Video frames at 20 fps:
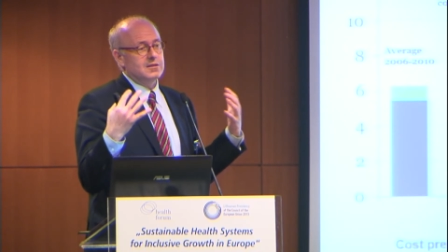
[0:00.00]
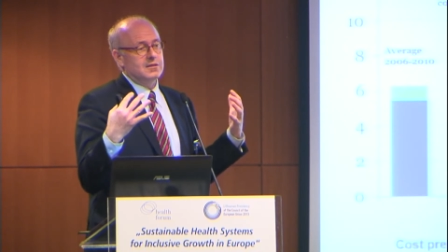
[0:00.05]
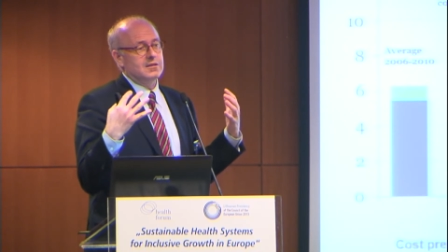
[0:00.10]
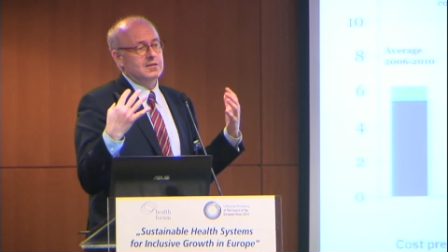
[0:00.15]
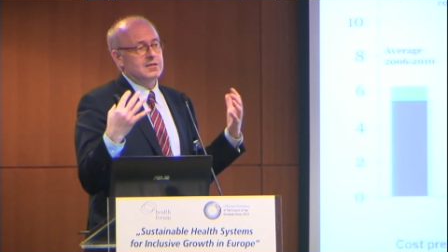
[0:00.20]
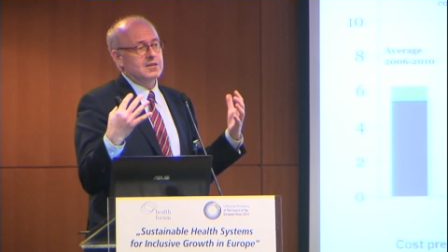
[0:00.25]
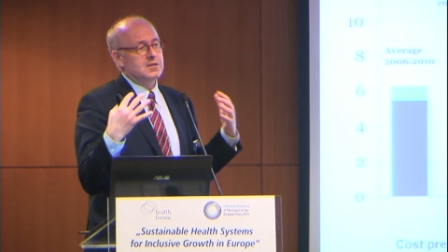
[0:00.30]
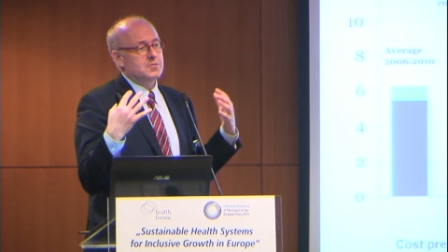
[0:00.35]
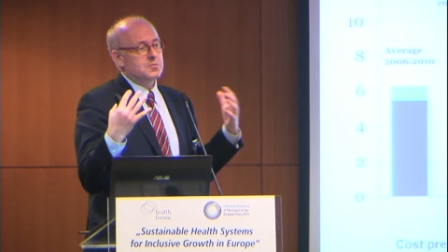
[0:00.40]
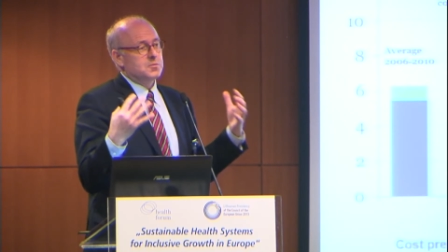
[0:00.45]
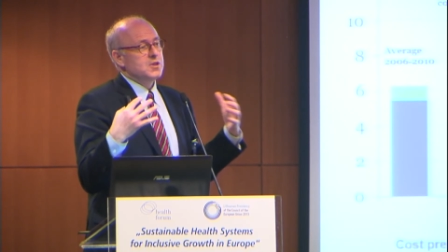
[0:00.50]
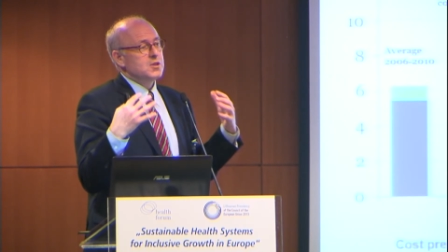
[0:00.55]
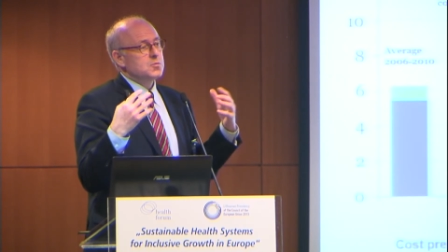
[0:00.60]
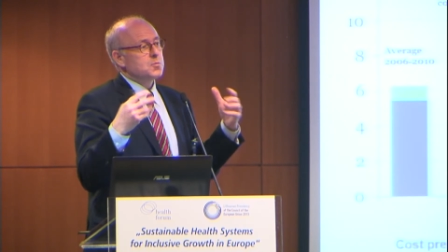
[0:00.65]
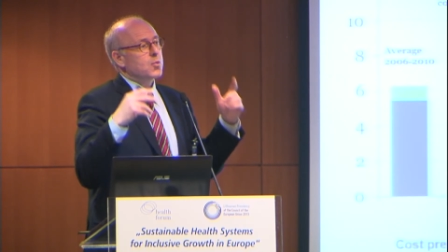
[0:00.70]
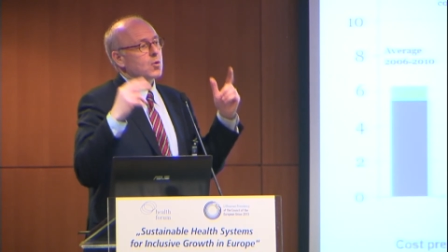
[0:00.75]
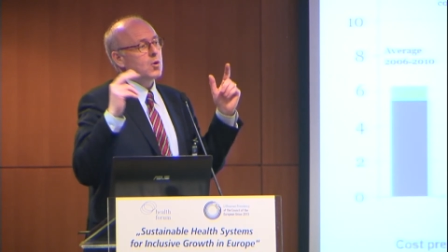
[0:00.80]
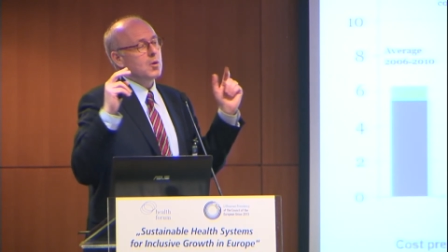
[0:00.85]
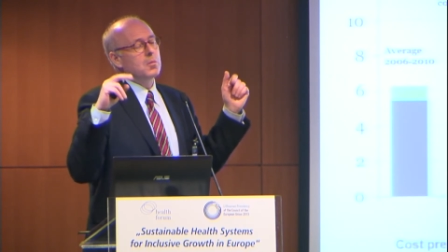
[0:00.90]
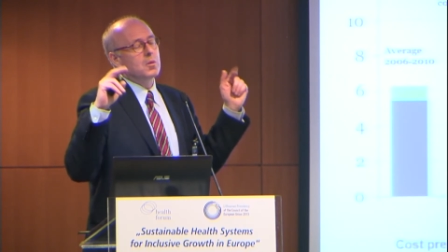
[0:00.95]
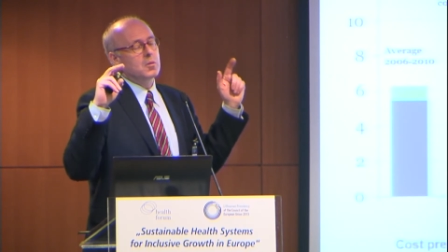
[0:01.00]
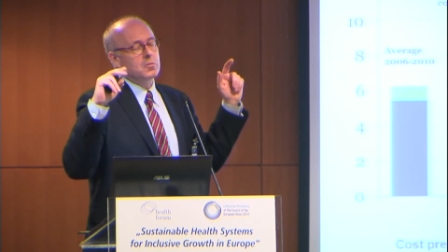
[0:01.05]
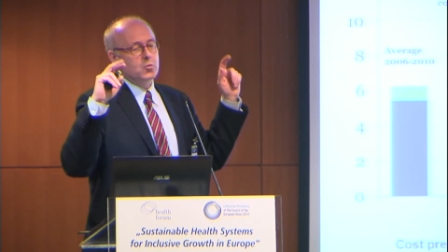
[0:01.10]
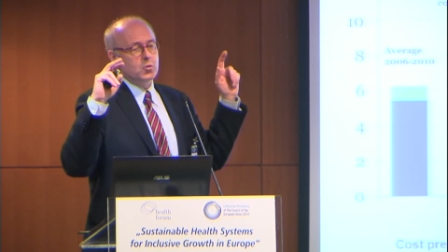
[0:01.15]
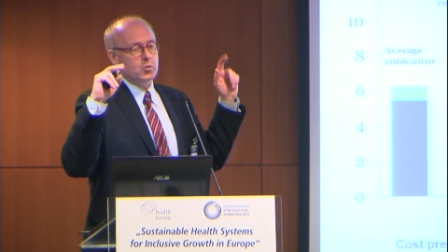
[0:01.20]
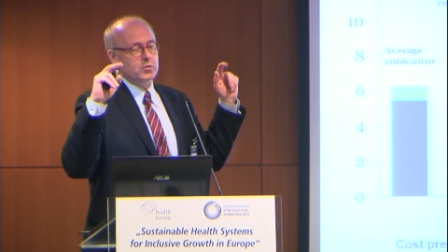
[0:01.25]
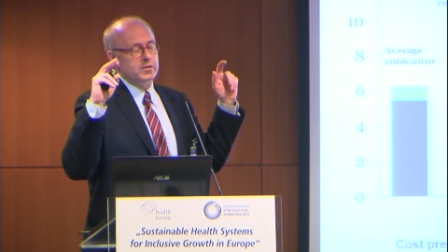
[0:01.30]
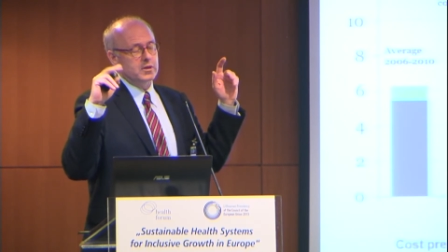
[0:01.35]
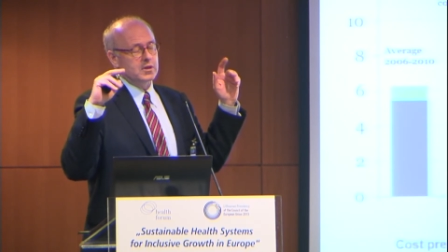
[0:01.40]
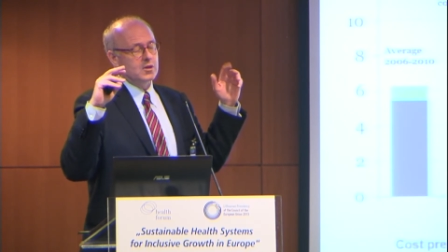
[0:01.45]
this problem,
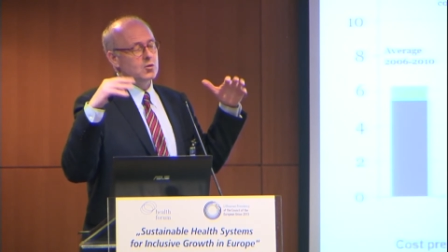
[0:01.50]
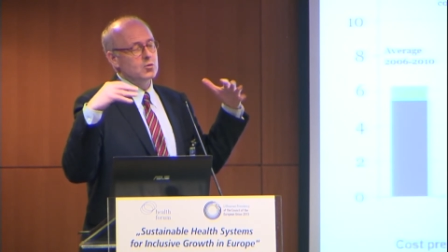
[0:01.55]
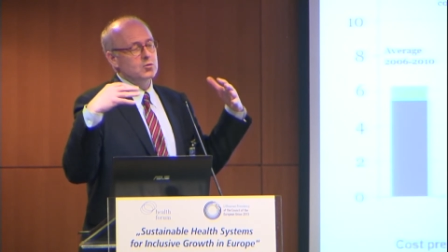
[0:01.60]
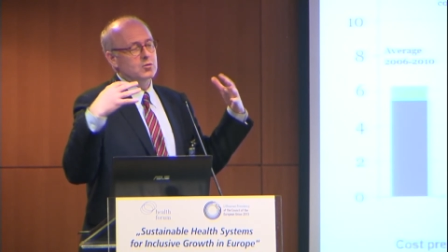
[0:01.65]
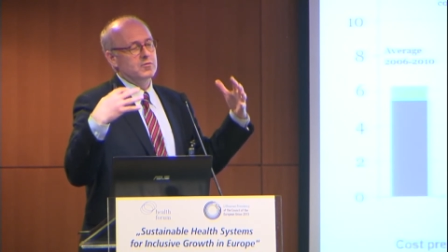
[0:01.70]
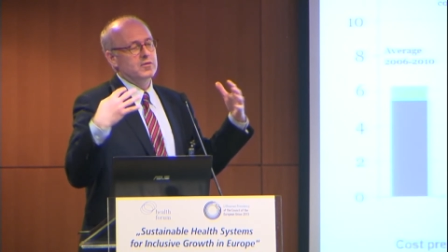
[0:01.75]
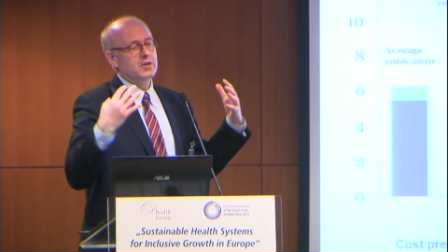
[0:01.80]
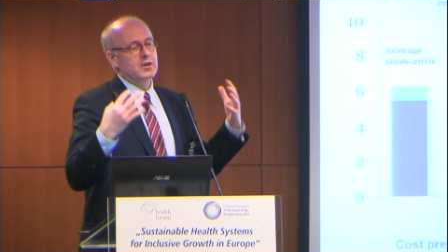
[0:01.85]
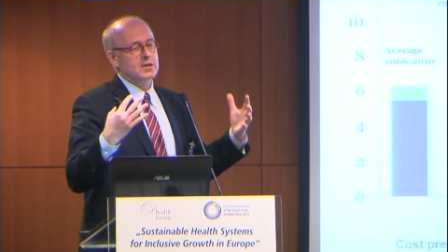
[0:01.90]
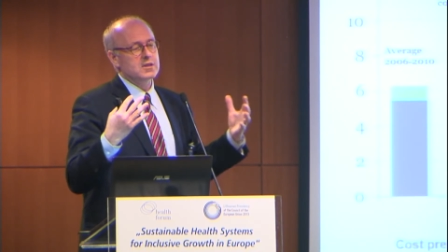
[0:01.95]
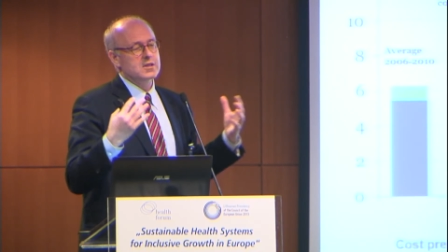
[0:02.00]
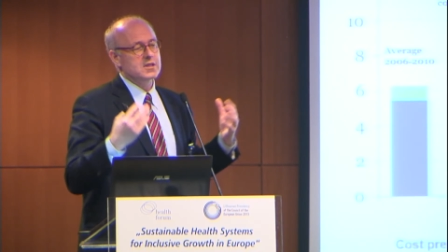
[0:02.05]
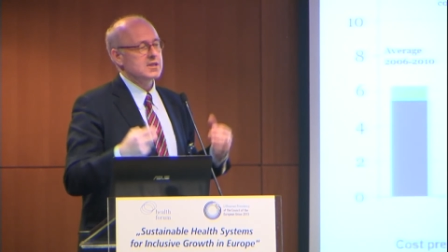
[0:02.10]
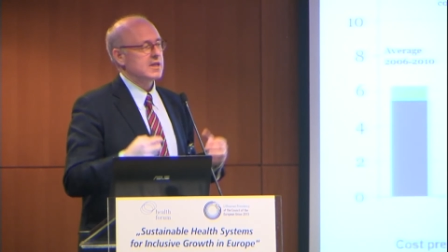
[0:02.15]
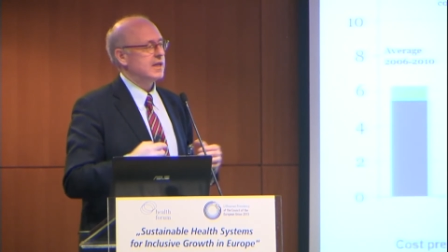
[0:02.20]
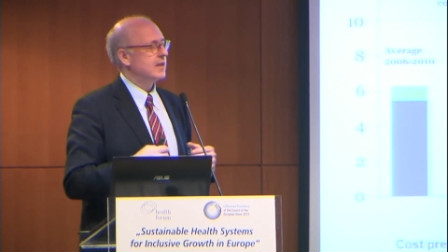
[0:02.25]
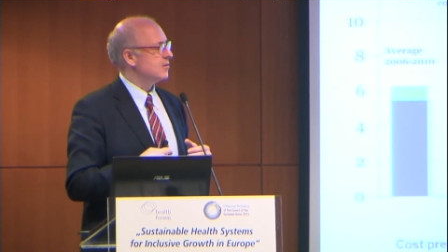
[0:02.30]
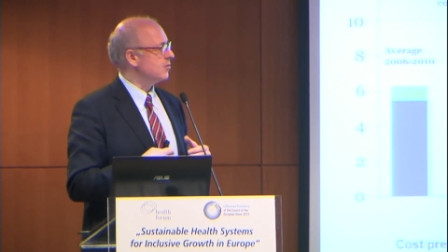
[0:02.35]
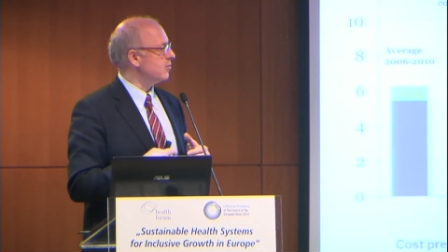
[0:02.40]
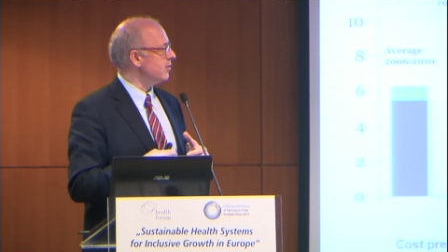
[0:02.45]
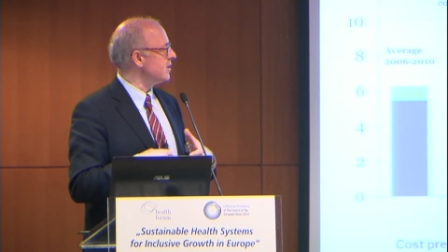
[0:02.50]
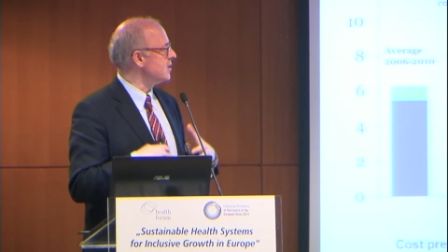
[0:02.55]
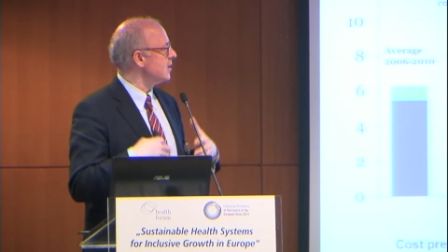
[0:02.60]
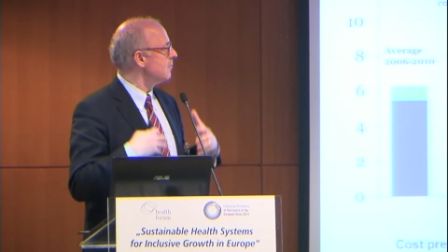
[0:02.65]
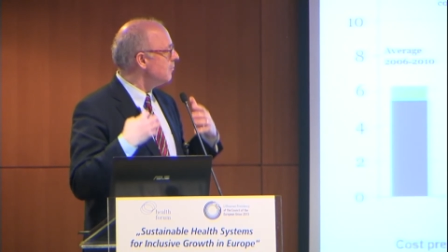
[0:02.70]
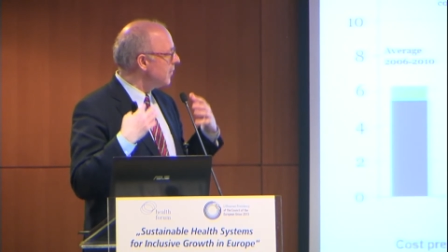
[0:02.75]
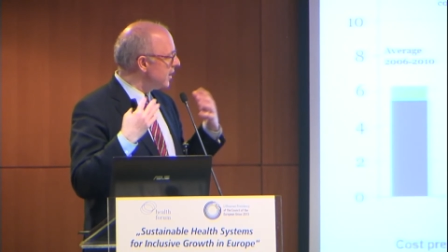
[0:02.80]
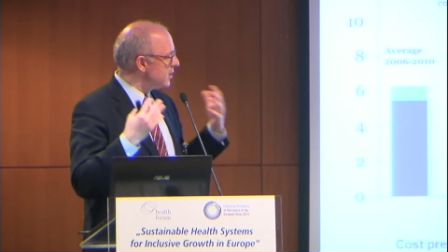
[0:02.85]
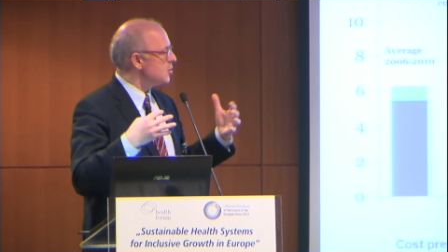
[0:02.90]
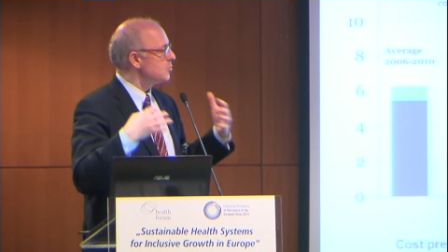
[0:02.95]
quote unquote, of the health sector is a much